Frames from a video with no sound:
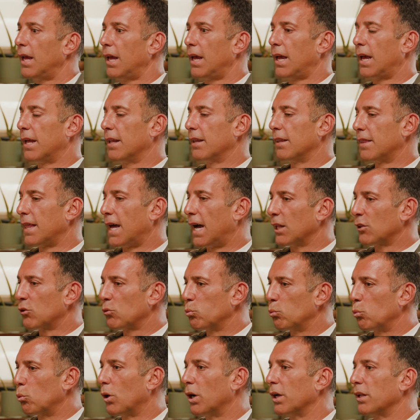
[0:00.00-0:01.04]
and that's
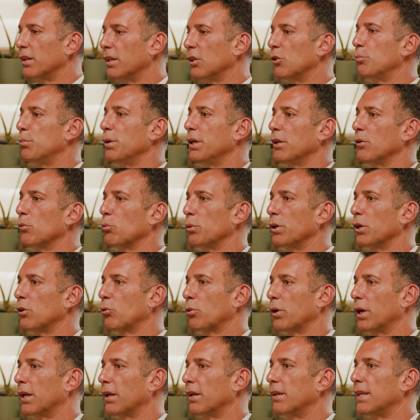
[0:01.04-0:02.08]
what is being
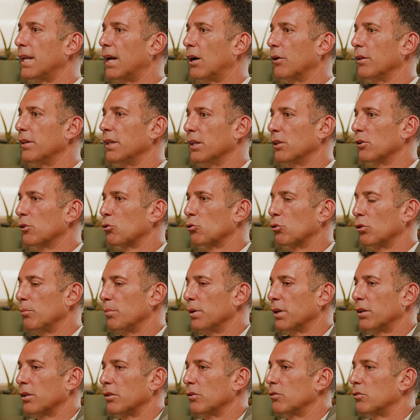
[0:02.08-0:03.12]
recreated now in the industry,
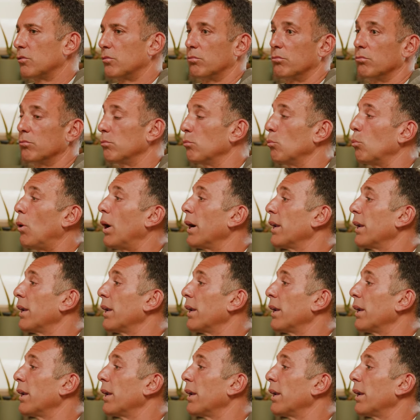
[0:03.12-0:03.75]
because why